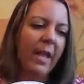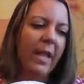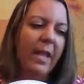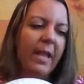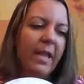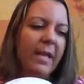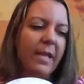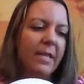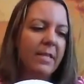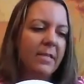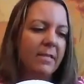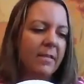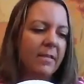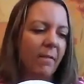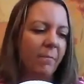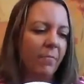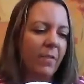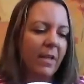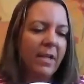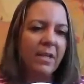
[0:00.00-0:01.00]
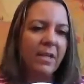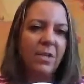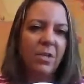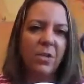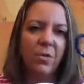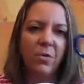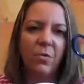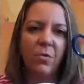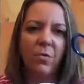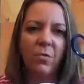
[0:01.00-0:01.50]
and something
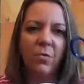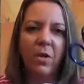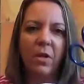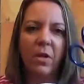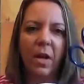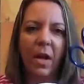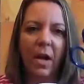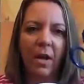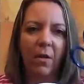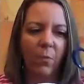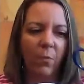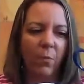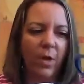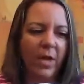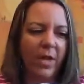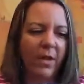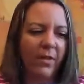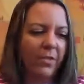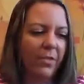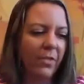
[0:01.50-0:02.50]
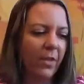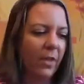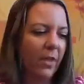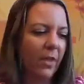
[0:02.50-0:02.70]
to cut with,